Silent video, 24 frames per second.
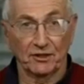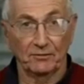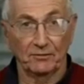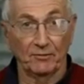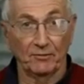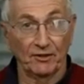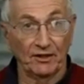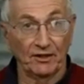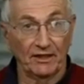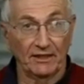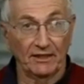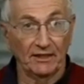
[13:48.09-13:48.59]

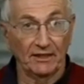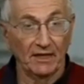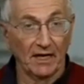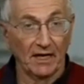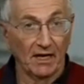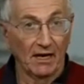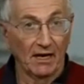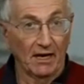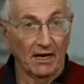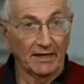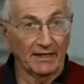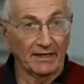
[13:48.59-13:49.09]
community,
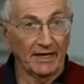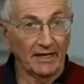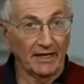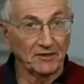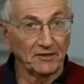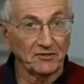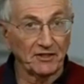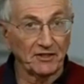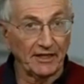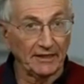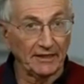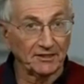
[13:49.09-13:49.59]
I
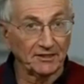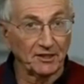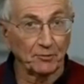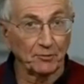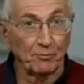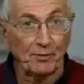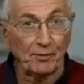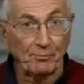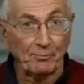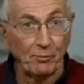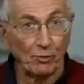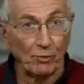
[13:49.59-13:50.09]
can't say it's a
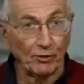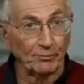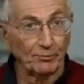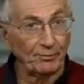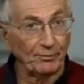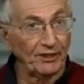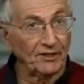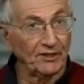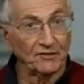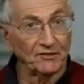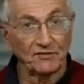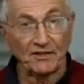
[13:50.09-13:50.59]
report
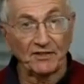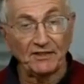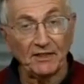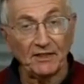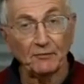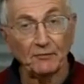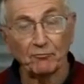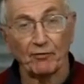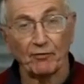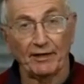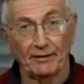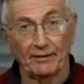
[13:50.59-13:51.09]
because they
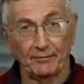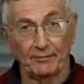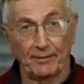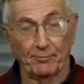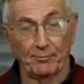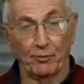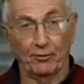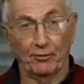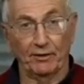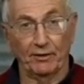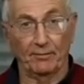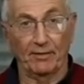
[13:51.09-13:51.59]
didn't write a
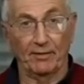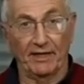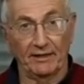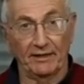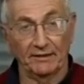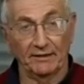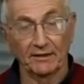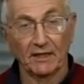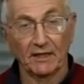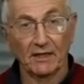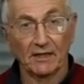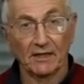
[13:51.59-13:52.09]
report about
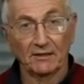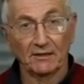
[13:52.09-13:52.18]
it.